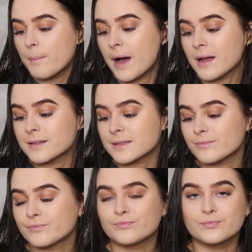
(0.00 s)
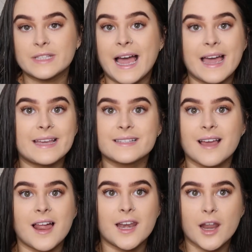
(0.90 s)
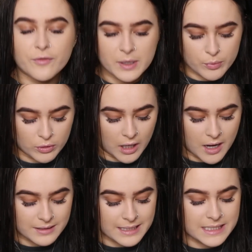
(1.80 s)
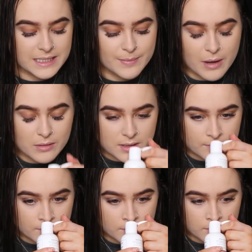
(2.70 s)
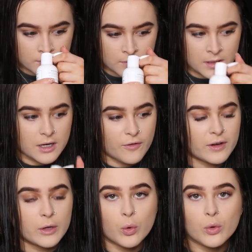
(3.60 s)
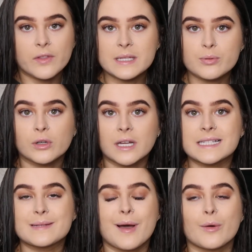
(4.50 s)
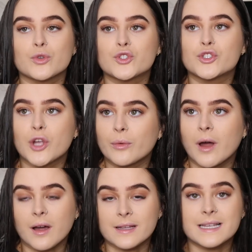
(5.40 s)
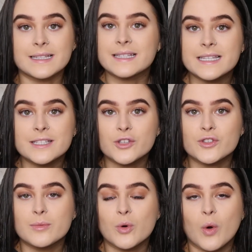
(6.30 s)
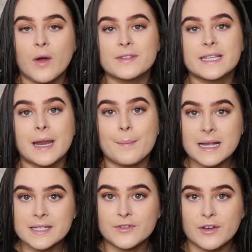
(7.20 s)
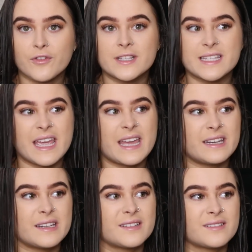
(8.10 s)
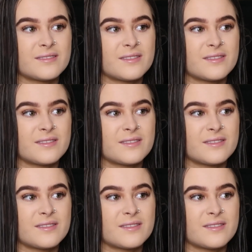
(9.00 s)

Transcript: but yeah, it's a lovely product. It smells lovely. All these products smell so nice. And since using them all, I've seen a massive difference in